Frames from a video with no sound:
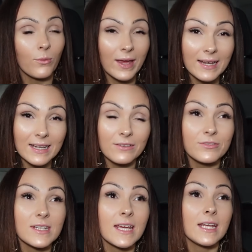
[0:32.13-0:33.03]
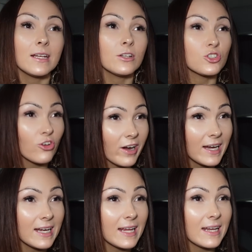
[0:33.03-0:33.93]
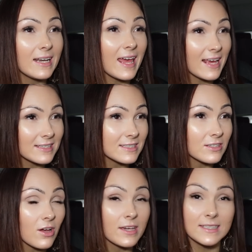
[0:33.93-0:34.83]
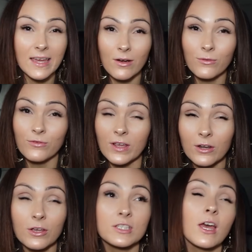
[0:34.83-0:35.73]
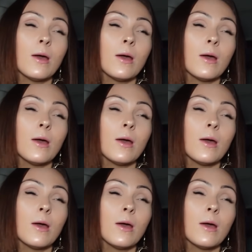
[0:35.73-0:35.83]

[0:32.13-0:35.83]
weightlifting training exercise health fitness